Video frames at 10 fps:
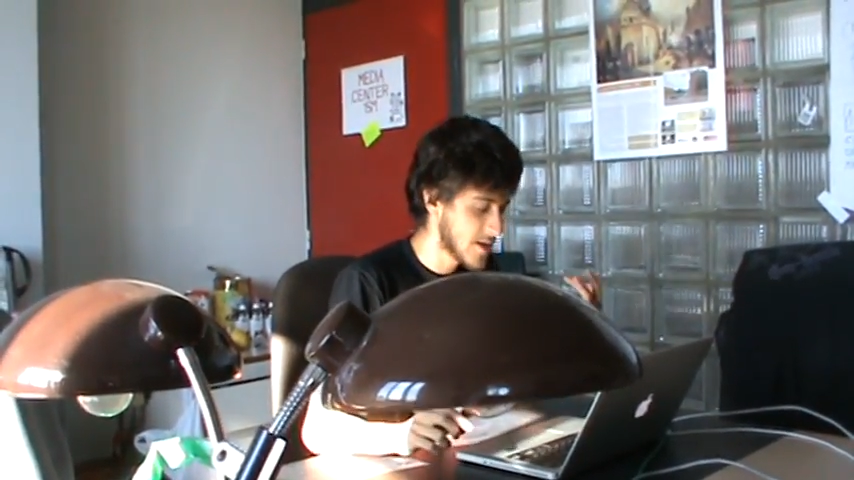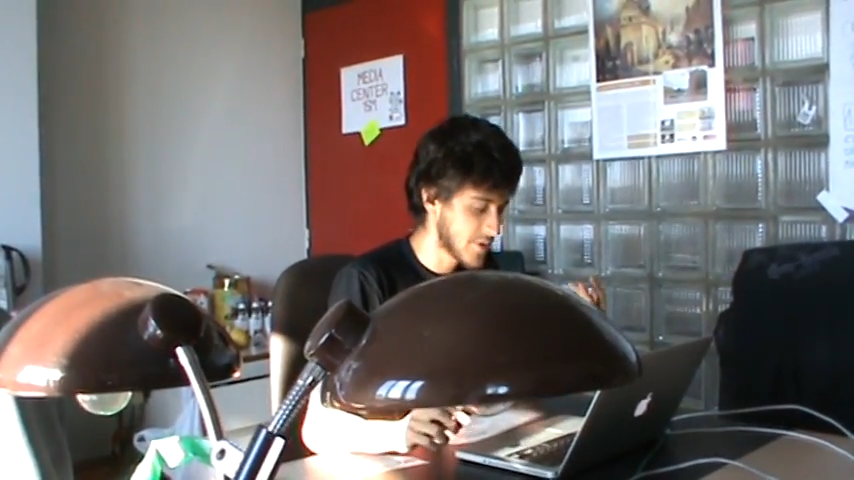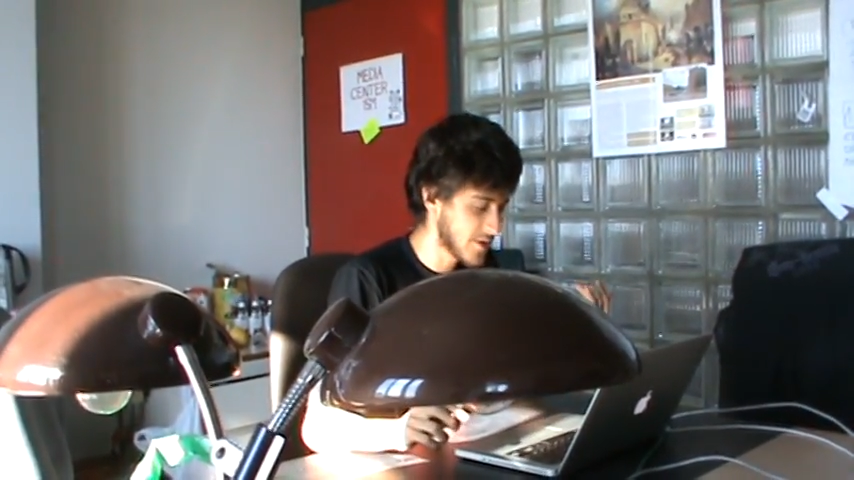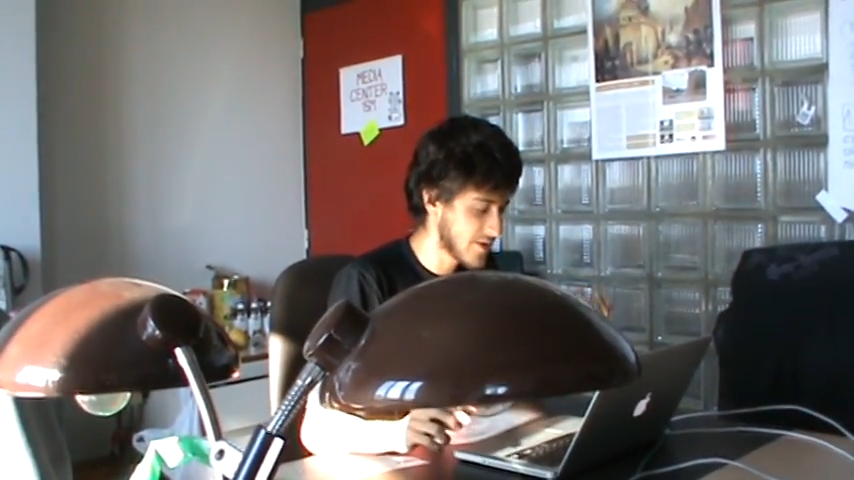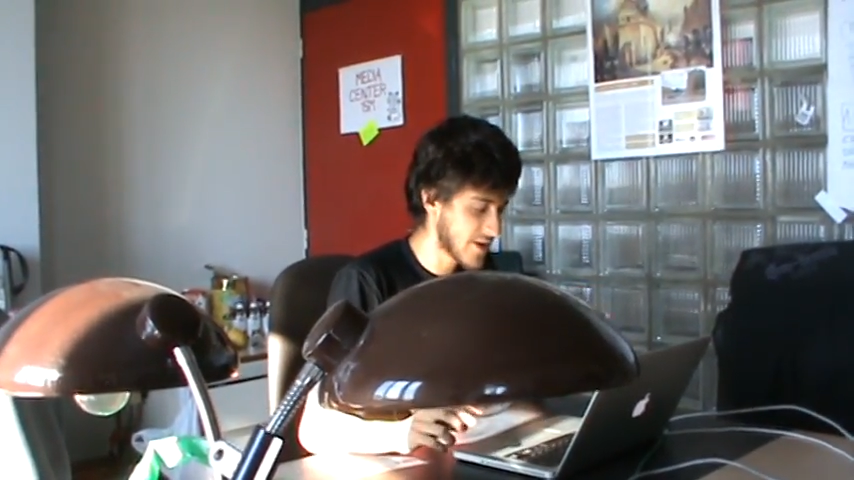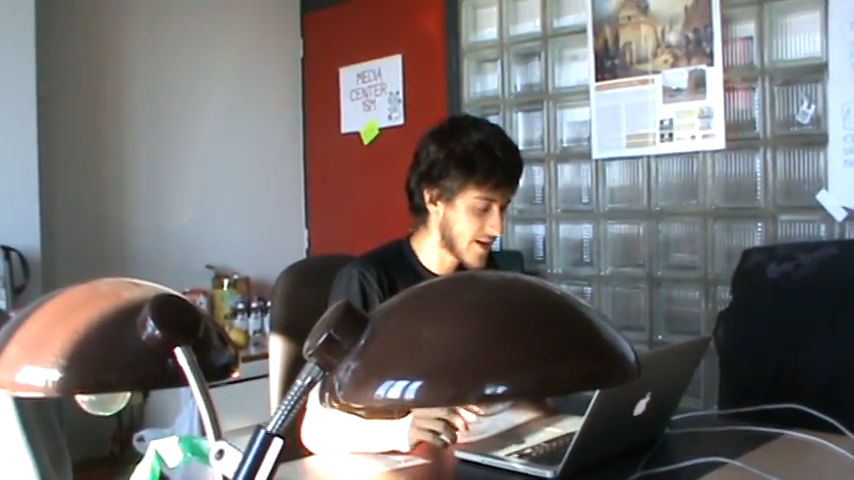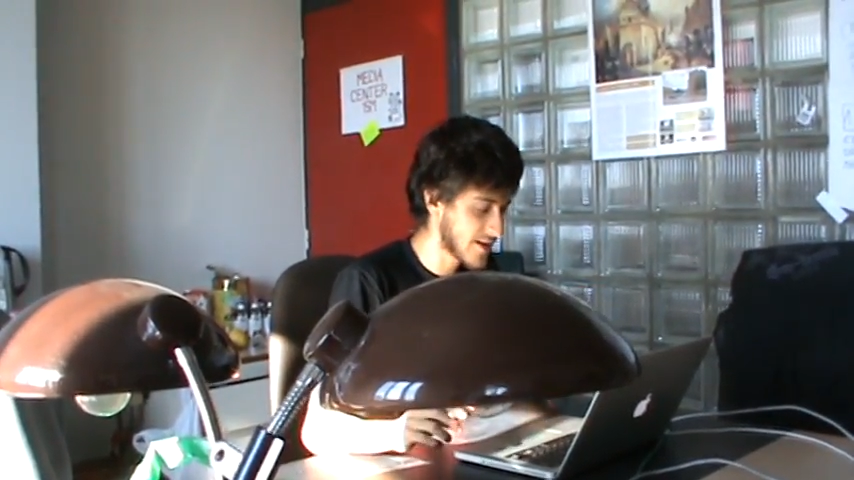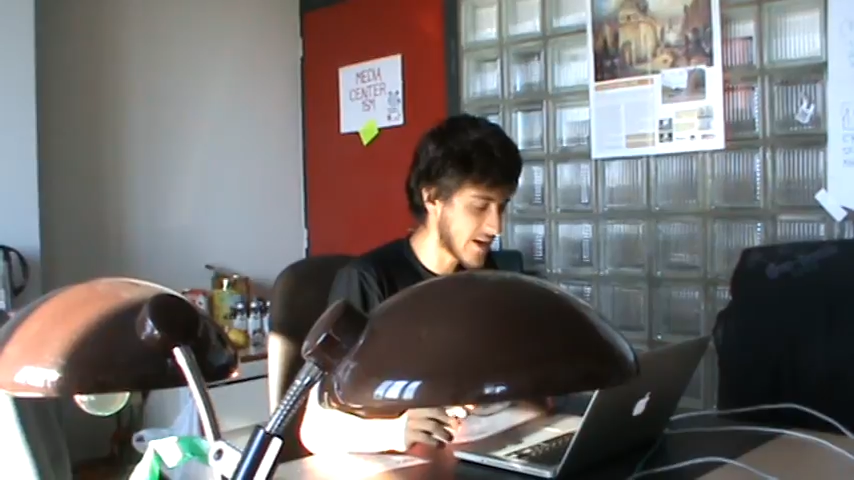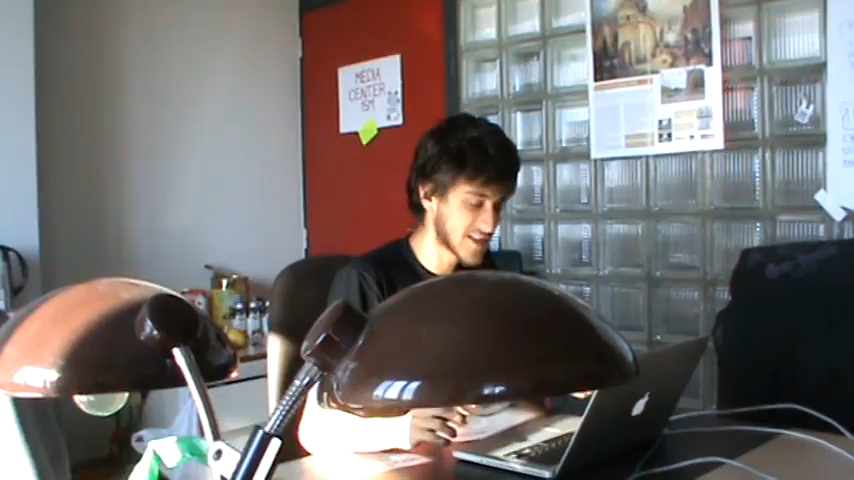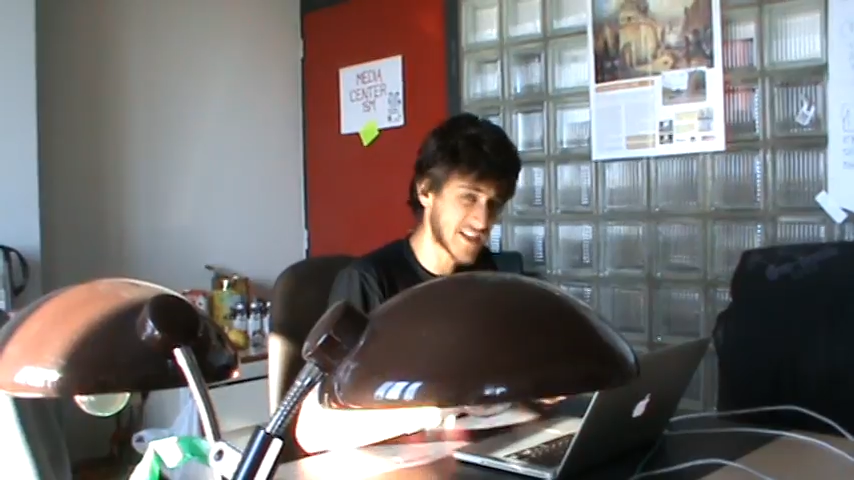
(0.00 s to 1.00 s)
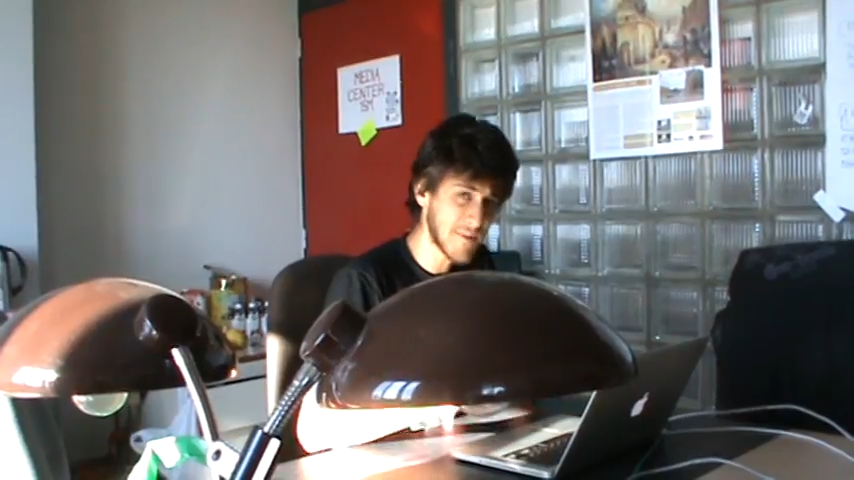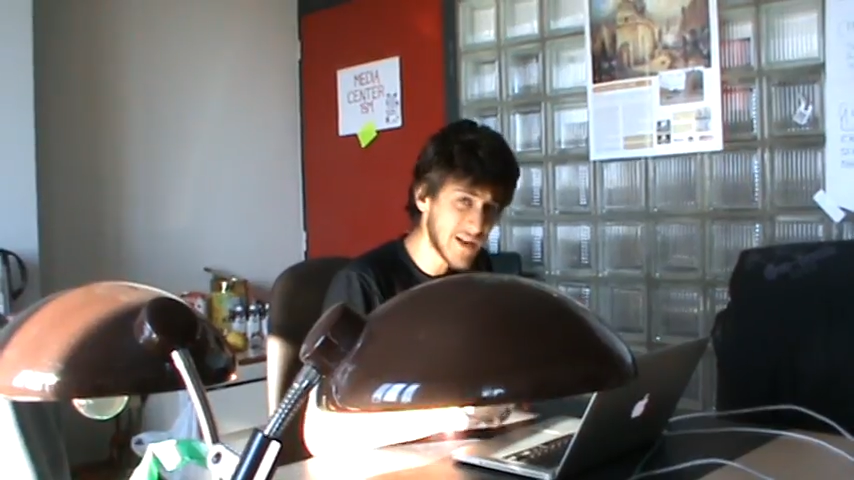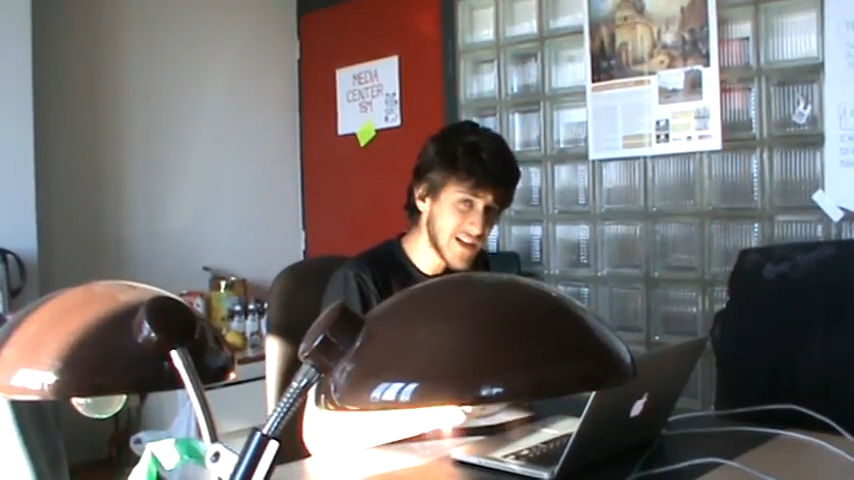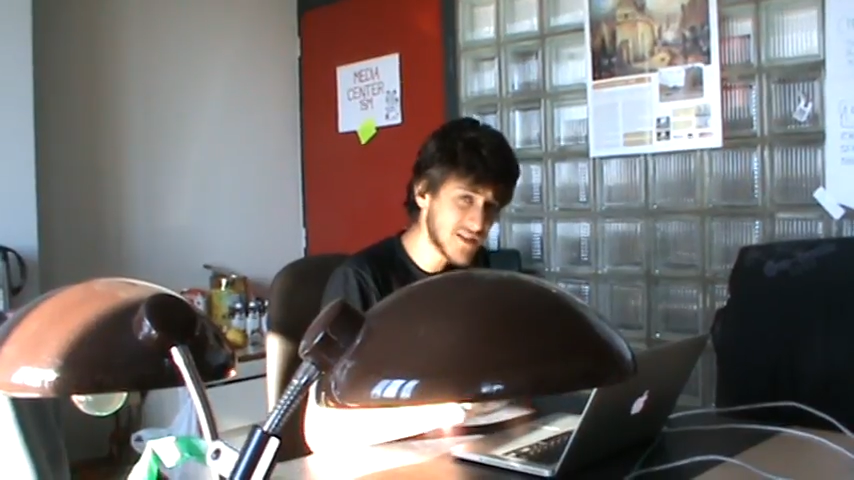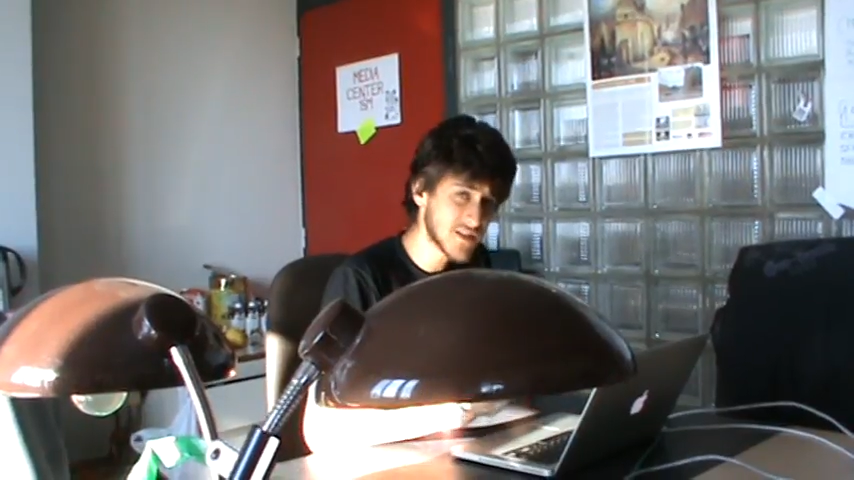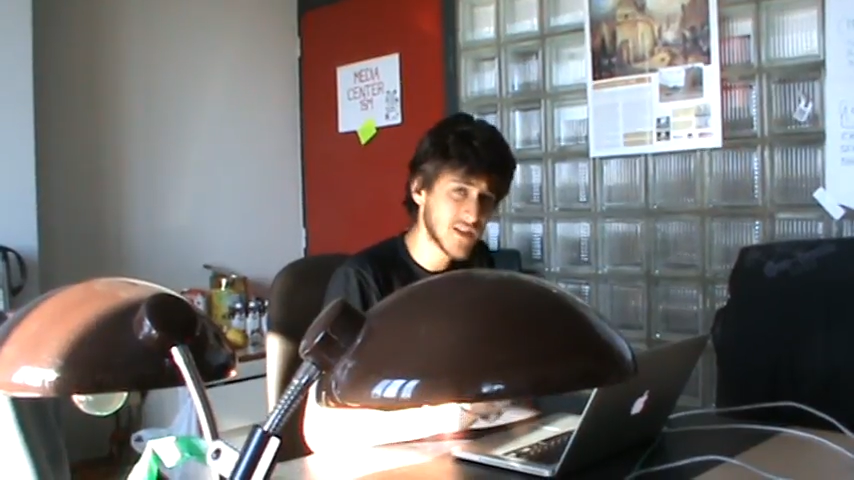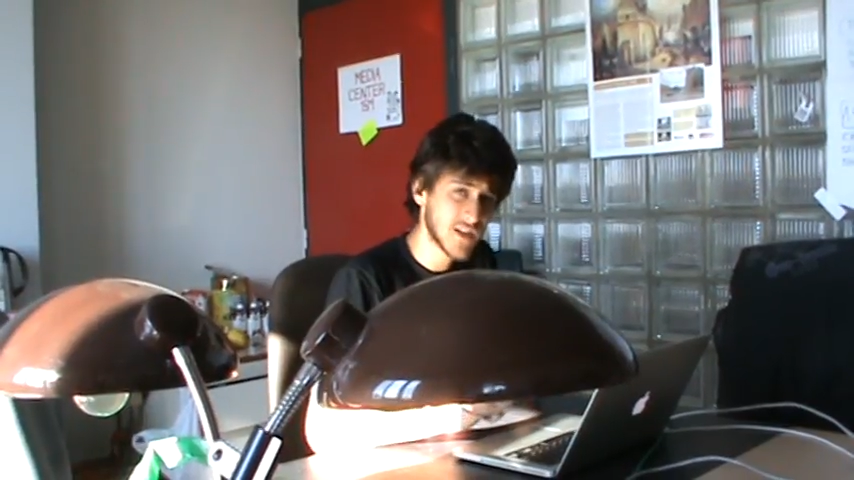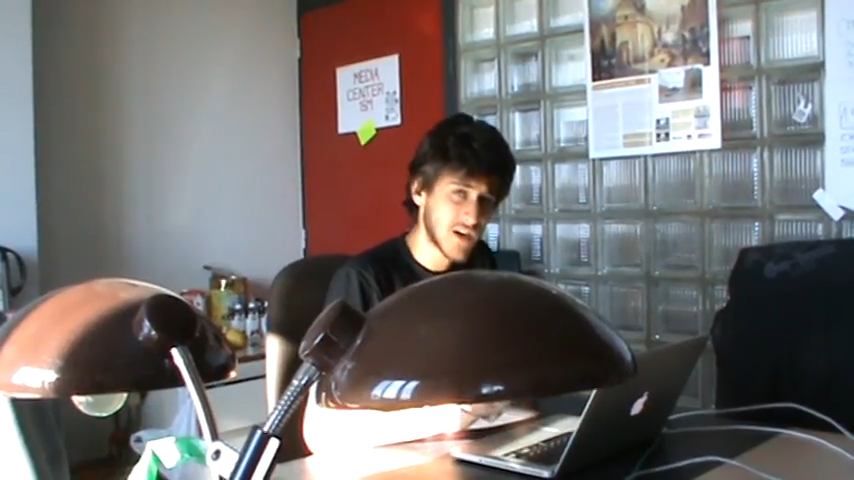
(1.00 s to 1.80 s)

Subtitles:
But then assemblies